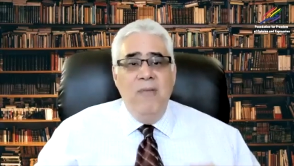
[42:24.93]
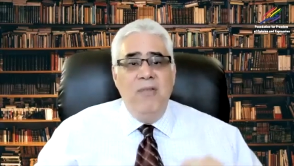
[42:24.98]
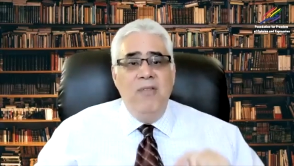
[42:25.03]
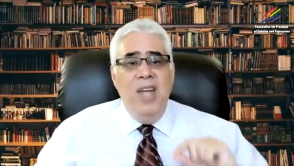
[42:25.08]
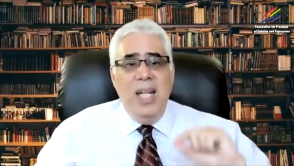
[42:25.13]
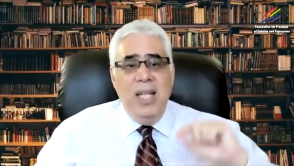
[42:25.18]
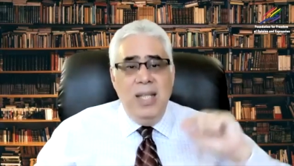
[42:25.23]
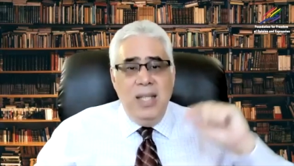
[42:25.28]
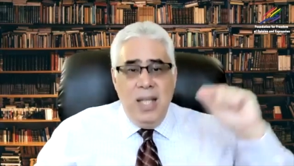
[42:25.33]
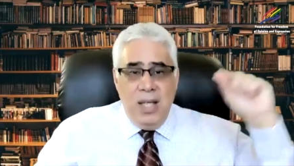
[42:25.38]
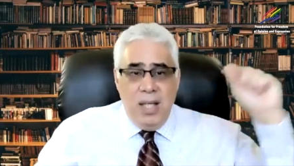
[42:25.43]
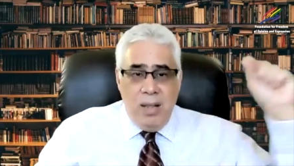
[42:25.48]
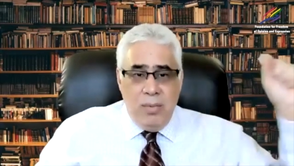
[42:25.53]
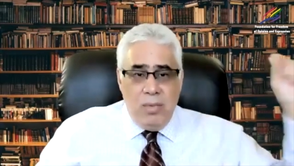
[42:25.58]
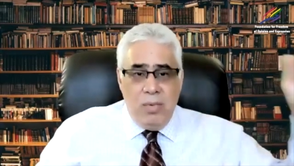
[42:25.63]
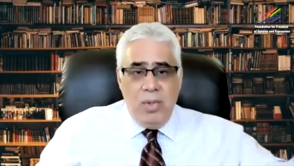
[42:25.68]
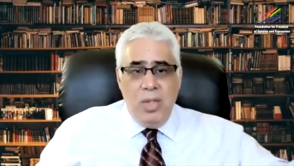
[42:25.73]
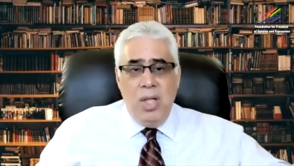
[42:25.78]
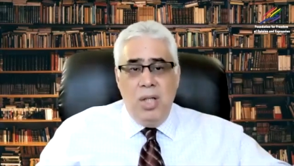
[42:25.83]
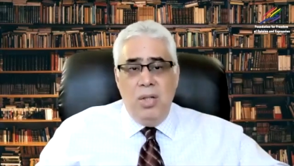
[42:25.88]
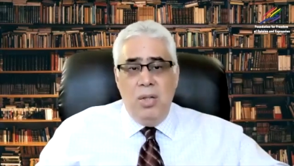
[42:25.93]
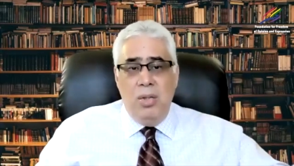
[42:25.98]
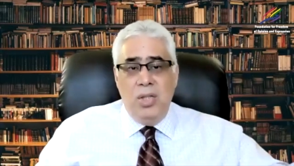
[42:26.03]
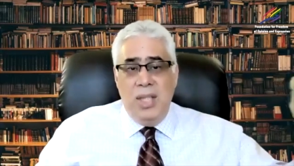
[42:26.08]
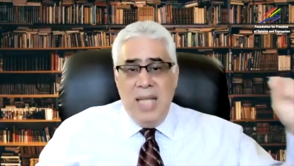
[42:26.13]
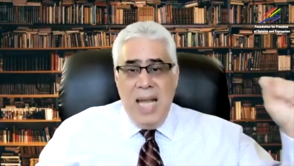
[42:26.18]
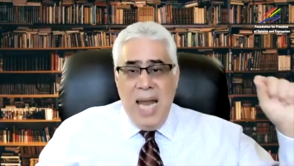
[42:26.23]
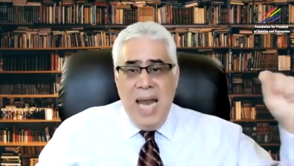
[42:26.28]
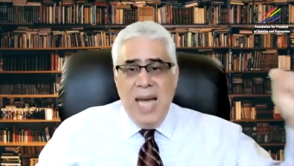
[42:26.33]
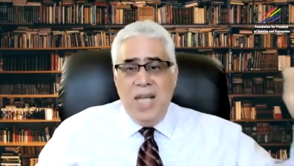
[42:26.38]
When the
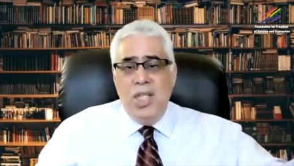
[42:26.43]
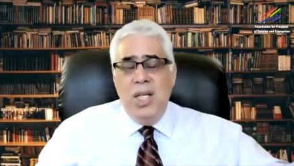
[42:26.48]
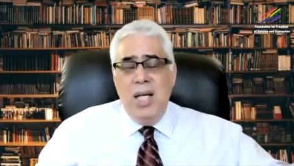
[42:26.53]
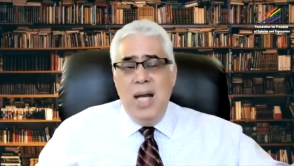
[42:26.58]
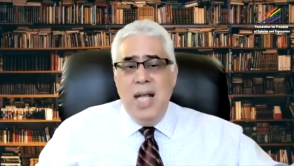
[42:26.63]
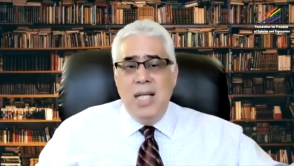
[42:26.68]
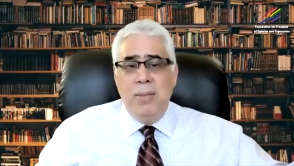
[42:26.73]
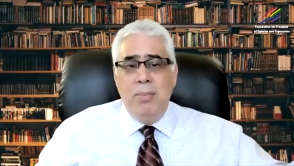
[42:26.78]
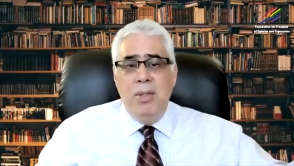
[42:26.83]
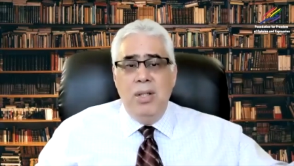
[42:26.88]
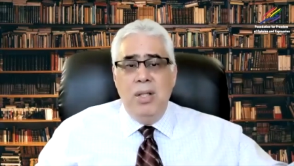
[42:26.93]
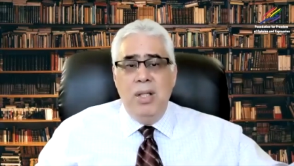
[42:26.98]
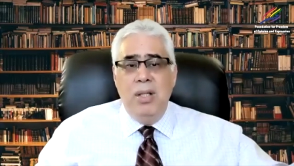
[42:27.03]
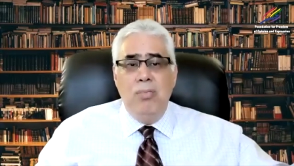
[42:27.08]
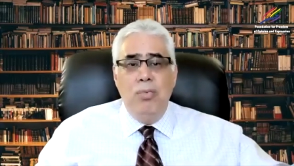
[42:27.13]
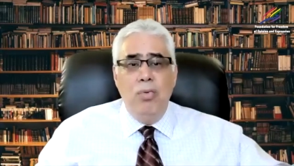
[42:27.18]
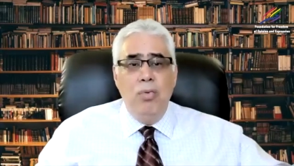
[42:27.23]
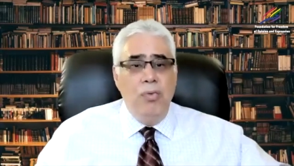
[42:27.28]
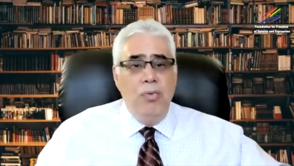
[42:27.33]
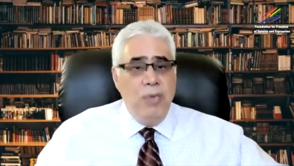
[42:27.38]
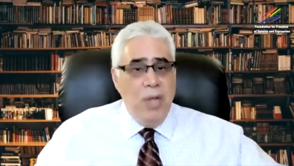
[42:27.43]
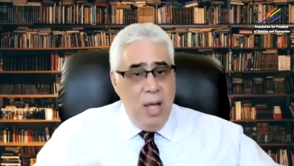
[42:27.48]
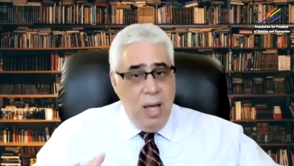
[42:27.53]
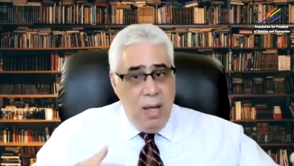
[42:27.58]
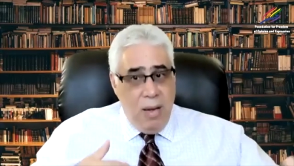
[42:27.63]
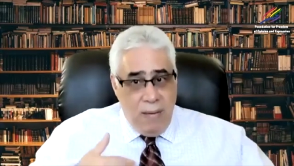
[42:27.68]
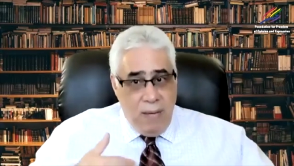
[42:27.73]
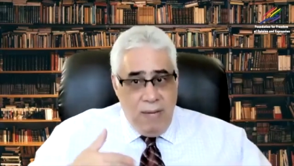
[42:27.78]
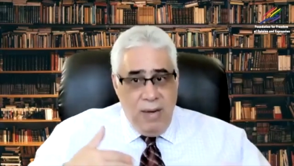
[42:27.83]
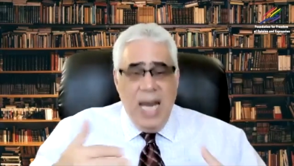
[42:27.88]
sanction has been removed,
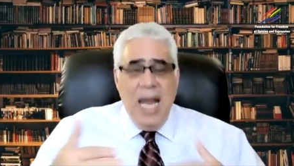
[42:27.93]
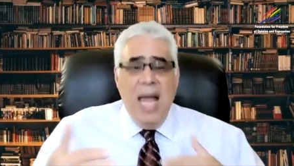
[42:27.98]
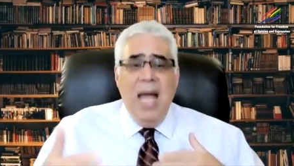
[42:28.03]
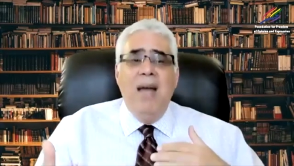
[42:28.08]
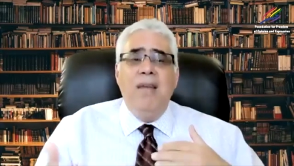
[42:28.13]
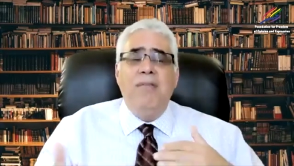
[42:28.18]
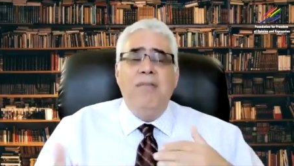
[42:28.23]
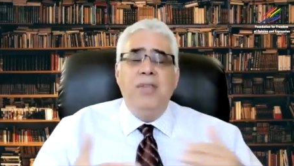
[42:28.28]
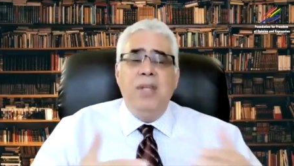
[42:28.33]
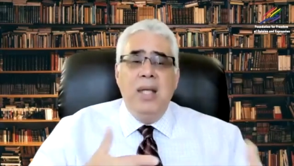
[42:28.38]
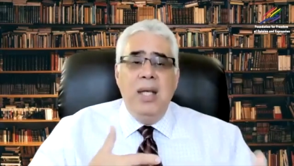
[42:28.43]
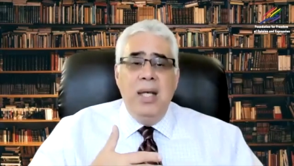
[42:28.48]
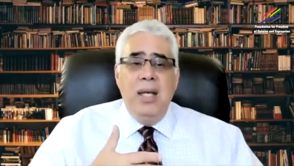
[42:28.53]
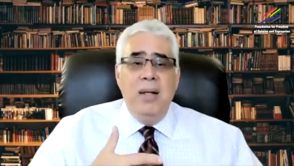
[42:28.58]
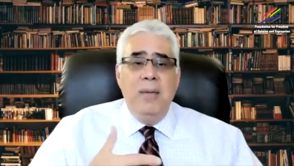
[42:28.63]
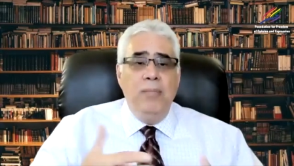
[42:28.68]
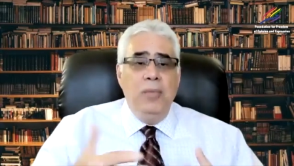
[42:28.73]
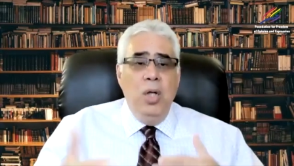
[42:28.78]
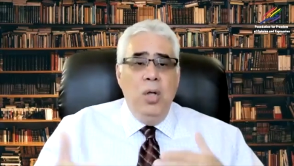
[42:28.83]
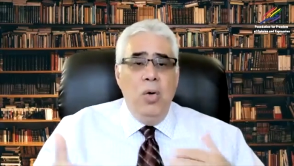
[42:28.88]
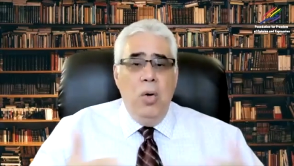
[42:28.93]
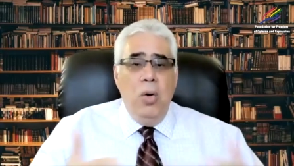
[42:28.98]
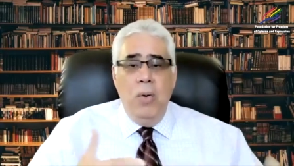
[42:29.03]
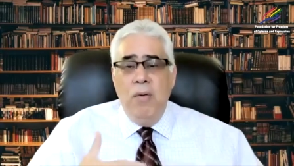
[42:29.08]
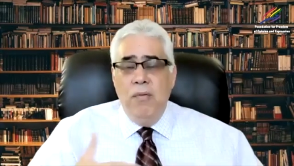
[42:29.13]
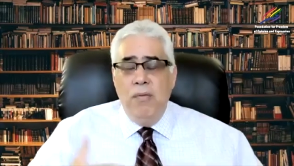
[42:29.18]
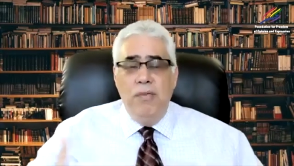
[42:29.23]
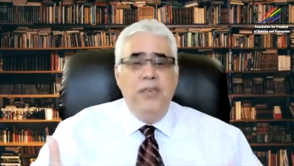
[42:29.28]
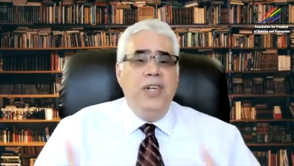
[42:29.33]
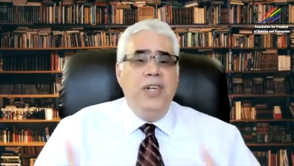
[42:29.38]
we have the you
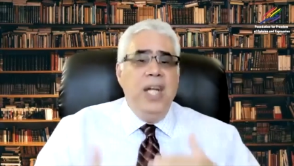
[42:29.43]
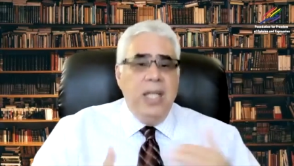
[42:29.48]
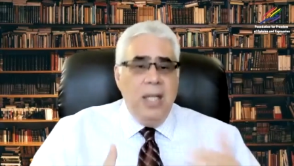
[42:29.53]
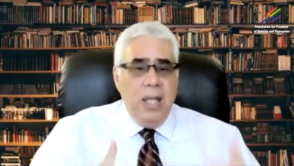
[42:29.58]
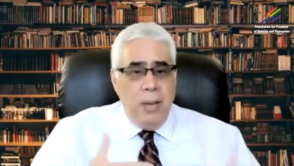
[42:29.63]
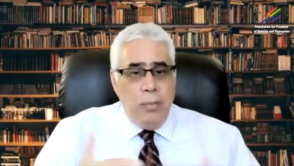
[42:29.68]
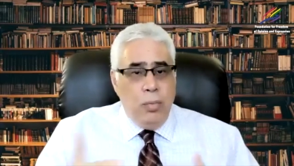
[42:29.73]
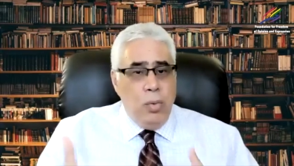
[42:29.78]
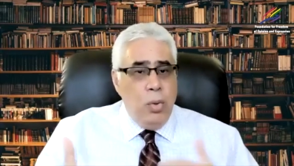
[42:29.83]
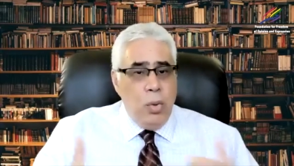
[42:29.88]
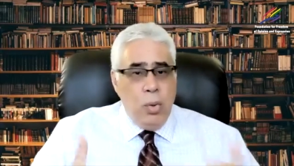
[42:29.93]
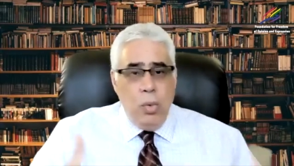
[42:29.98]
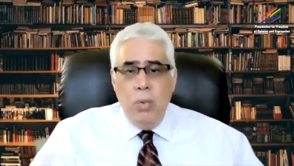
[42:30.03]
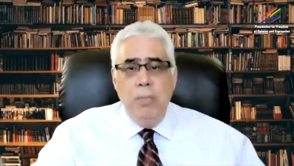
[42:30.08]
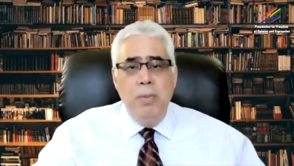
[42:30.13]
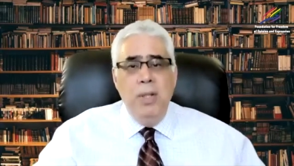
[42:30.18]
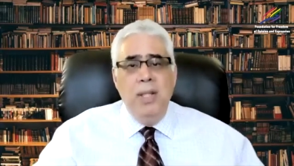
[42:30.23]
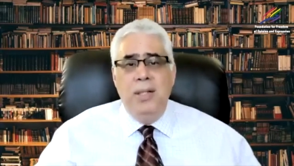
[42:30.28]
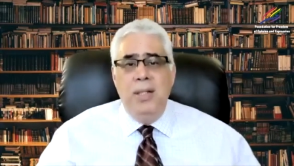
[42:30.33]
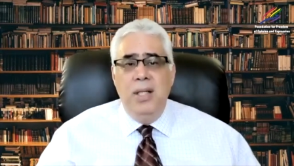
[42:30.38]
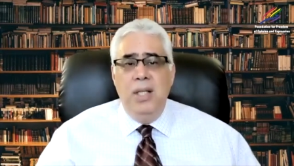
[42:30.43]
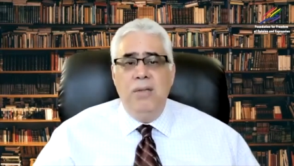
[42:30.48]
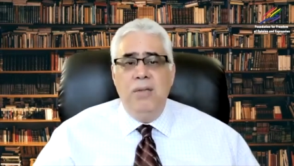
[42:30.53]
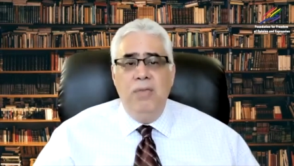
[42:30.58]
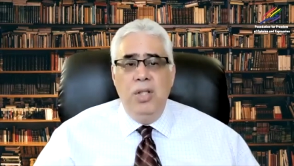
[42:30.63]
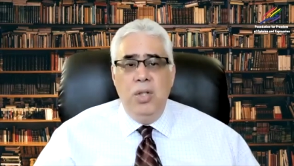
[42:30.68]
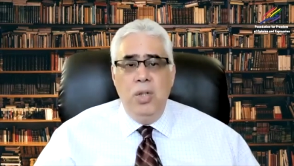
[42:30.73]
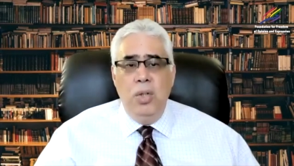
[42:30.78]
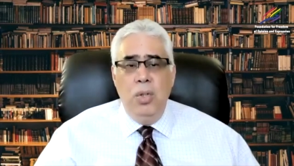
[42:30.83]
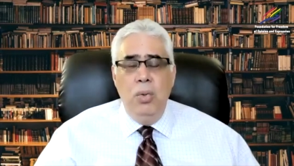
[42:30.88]
know freedom to do business
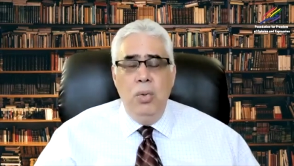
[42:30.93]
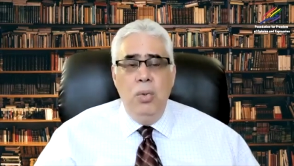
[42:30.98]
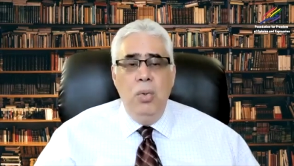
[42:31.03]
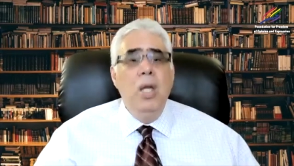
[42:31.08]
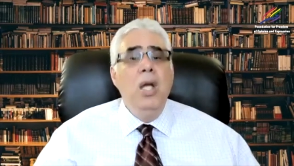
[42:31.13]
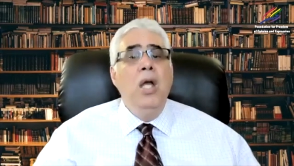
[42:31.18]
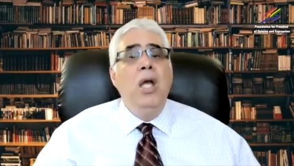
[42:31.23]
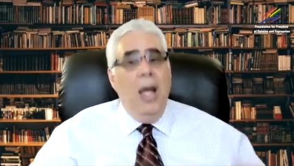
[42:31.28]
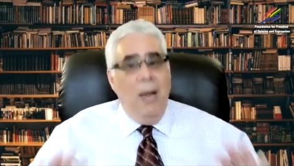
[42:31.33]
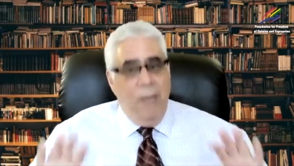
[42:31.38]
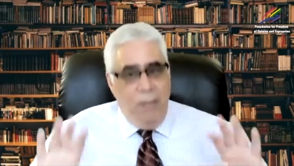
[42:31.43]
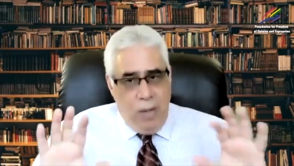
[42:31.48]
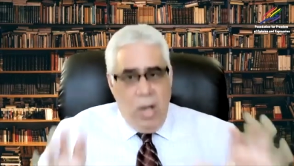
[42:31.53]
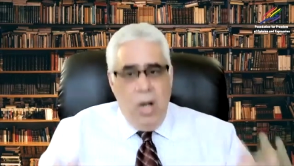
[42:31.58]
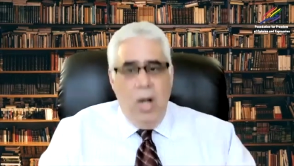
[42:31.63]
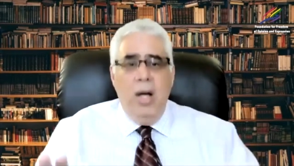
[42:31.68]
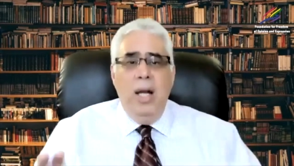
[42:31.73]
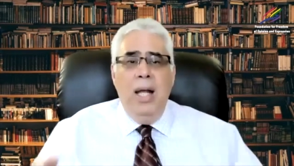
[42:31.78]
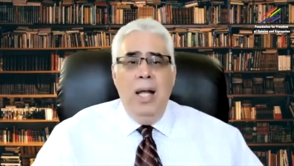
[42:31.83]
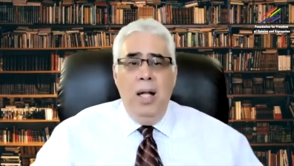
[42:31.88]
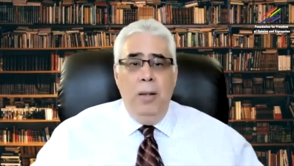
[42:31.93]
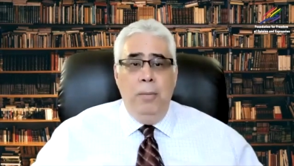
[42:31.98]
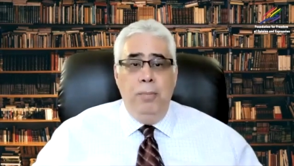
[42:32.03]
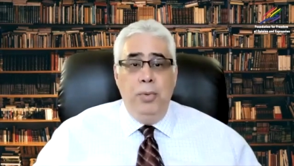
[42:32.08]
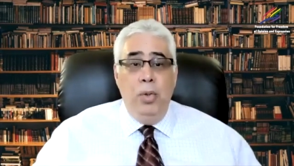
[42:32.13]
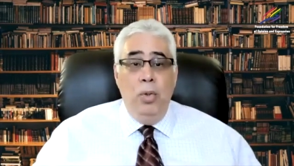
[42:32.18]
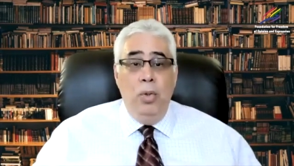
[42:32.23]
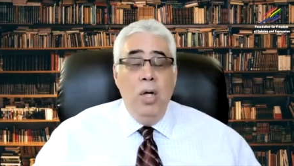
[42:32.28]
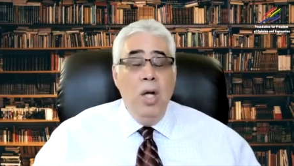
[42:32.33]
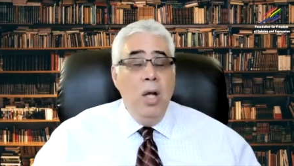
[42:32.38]
with you, and we're going to
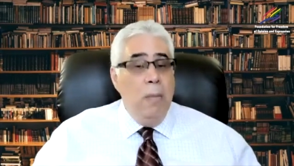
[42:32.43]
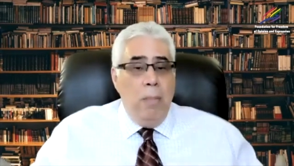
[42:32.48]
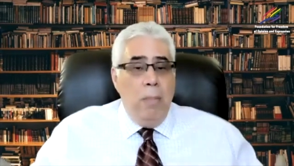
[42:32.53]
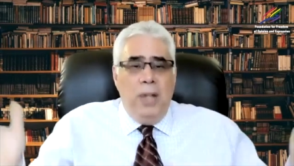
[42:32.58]
help you.